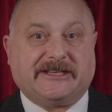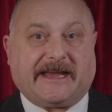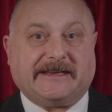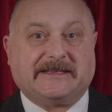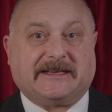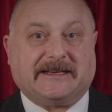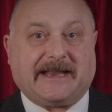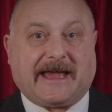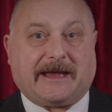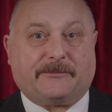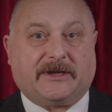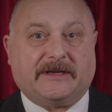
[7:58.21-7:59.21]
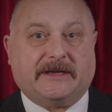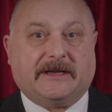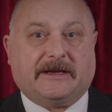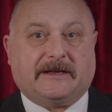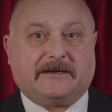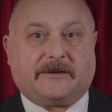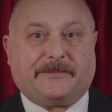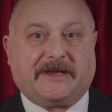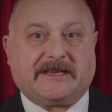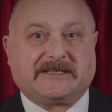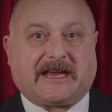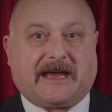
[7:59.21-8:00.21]
Data Lab and
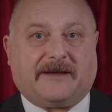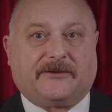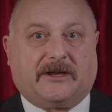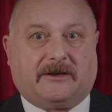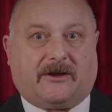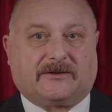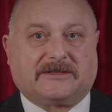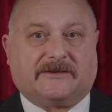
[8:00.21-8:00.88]
appears to have a lot